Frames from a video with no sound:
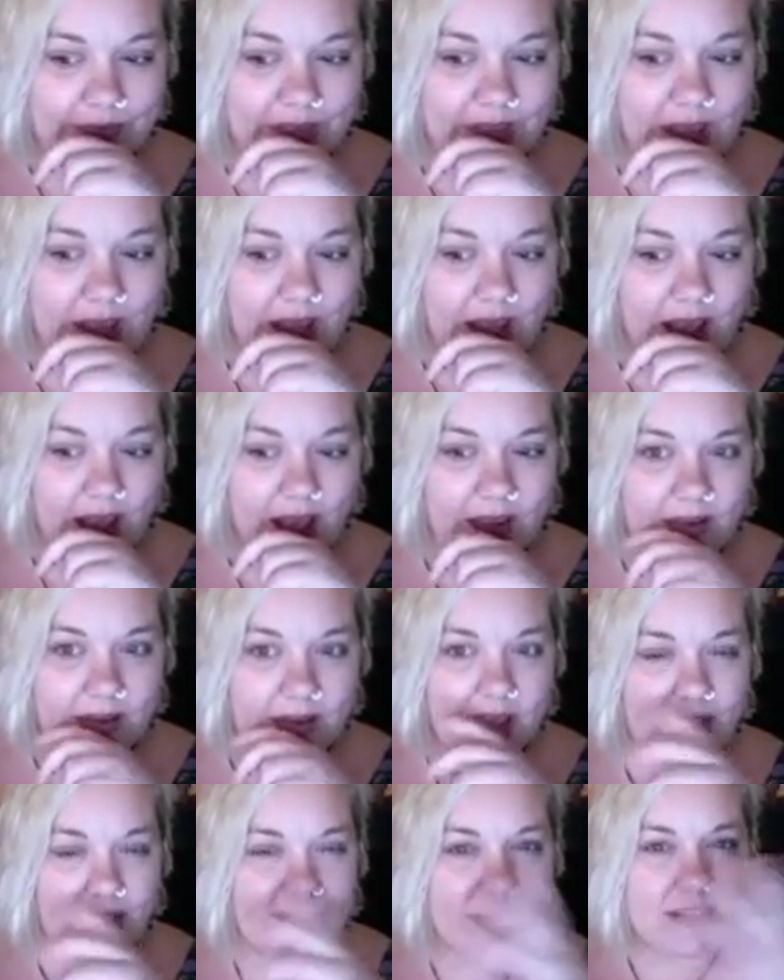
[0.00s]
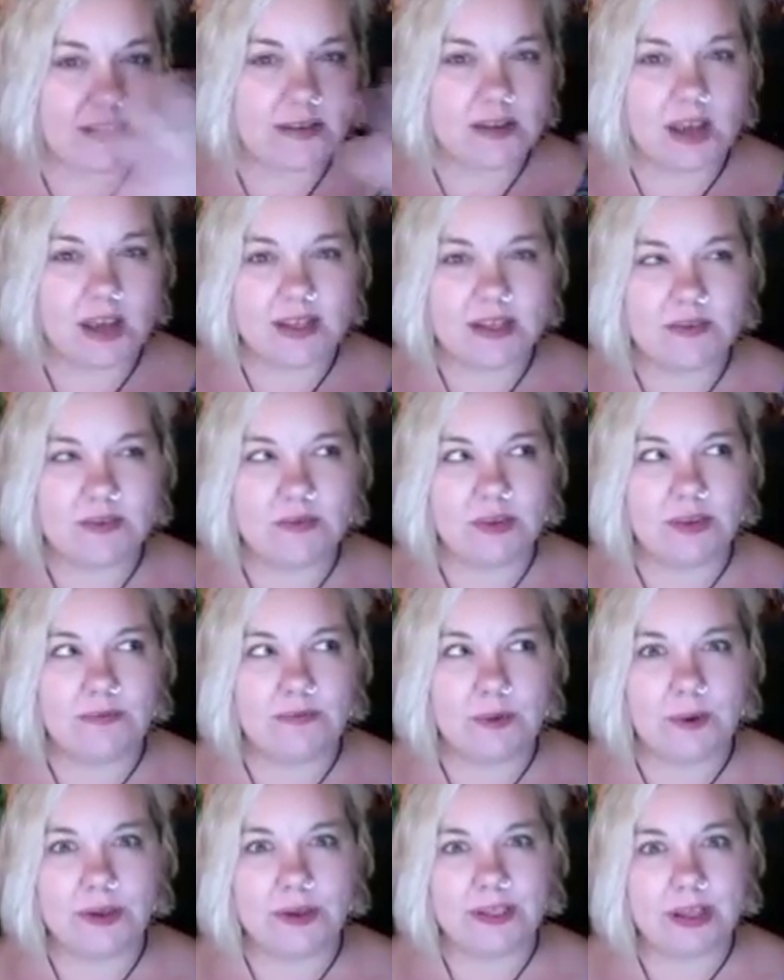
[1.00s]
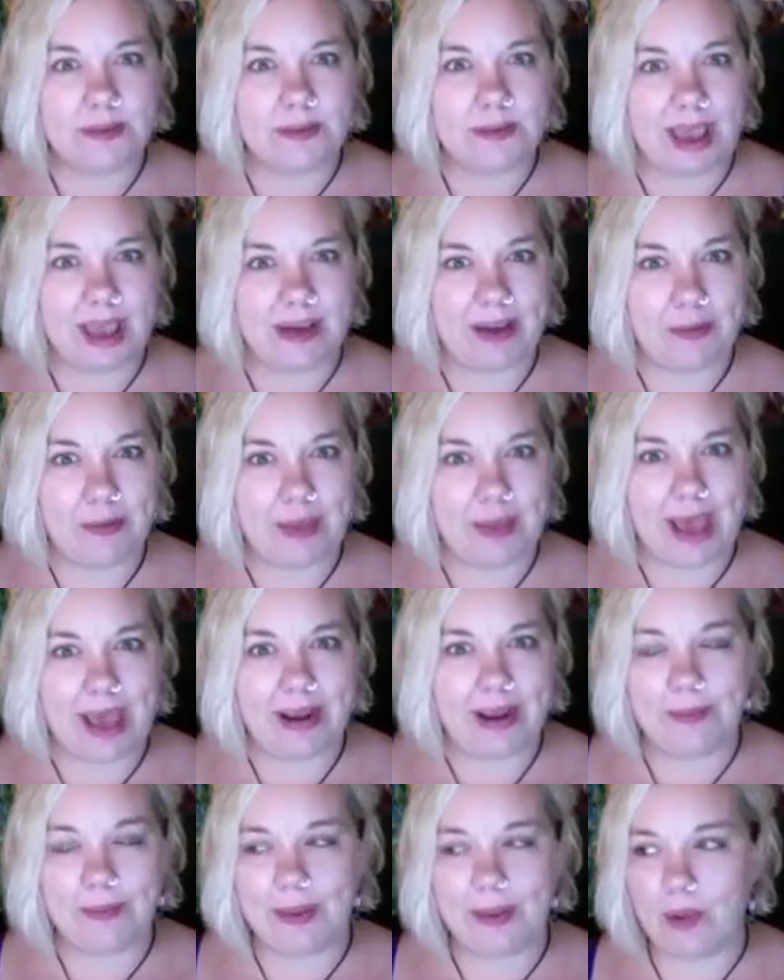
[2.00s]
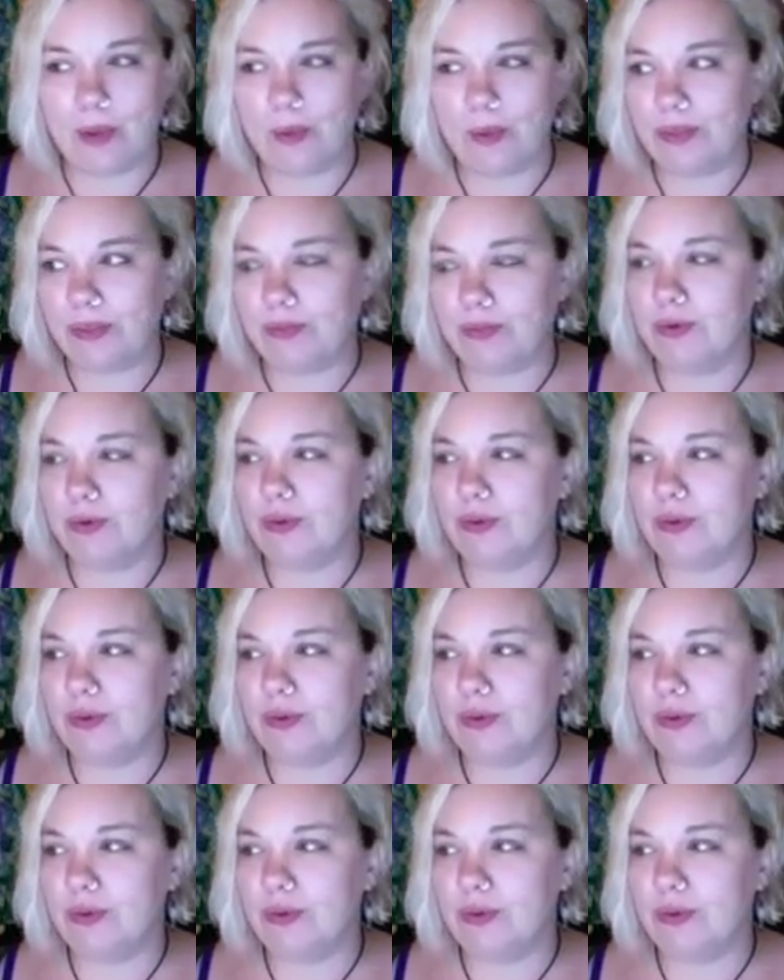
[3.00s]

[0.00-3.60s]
I didn't really focus on macrobiotic, but I went through